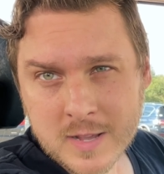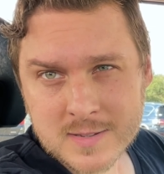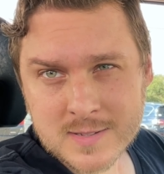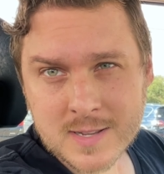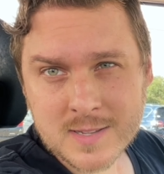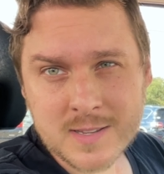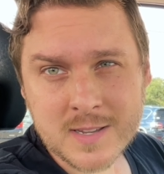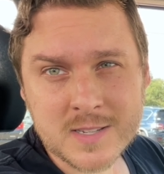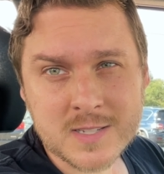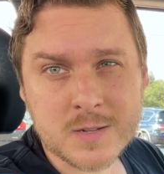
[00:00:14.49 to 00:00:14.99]
it
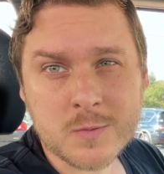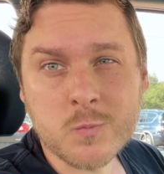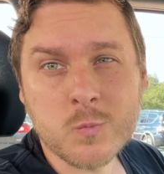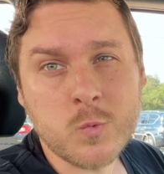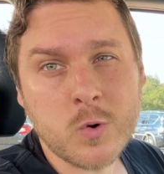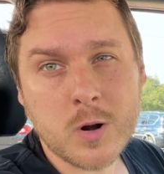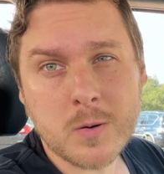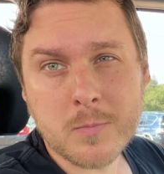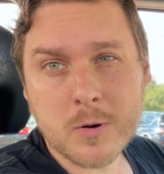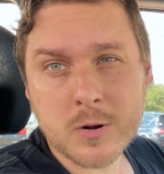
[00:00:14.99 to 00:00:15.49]
sounds like some
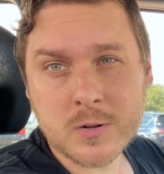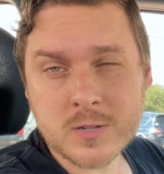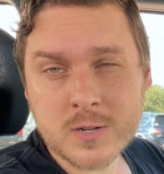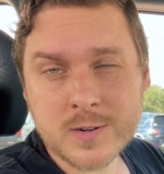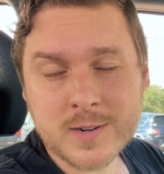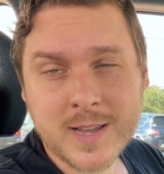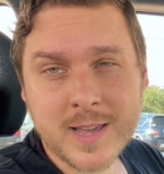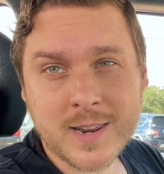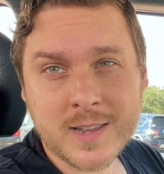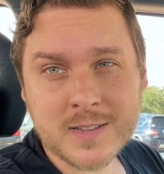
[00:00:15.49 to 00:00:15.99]
Walmarts
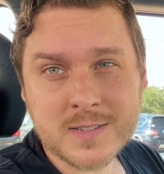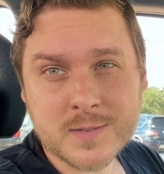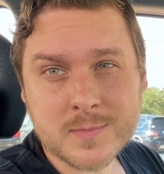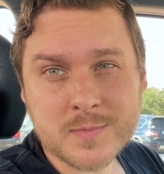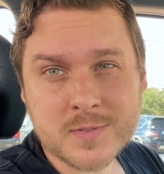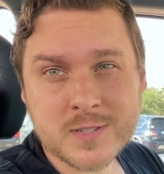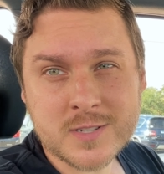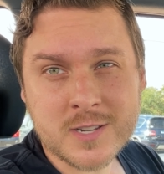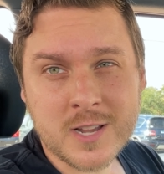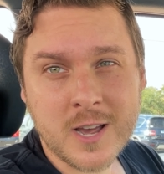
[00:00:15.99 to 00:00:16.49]
are getting
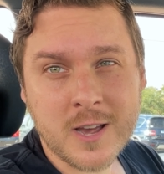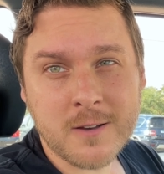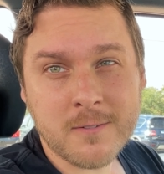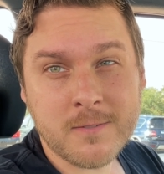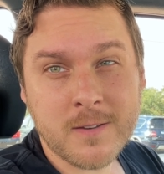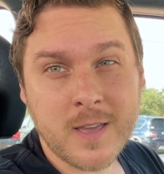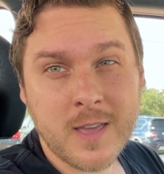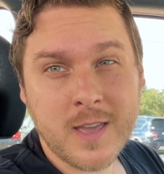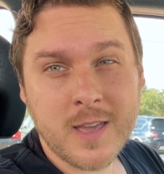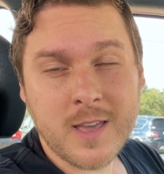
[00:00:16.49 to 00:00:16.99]
some stuff.